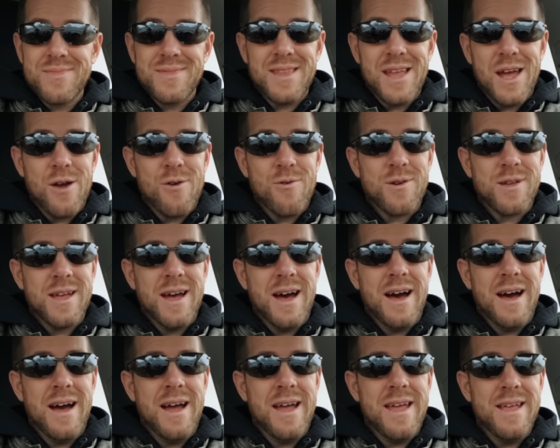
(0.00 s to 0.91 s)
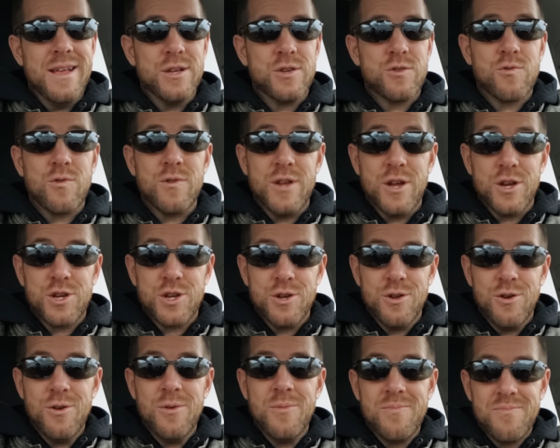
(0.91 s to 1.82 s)
That her guy is
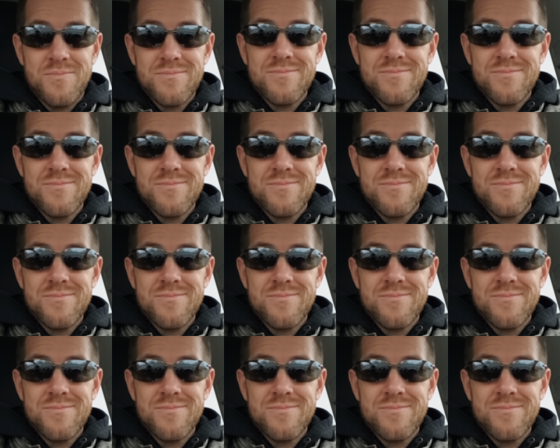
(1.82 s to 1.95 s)
traditional.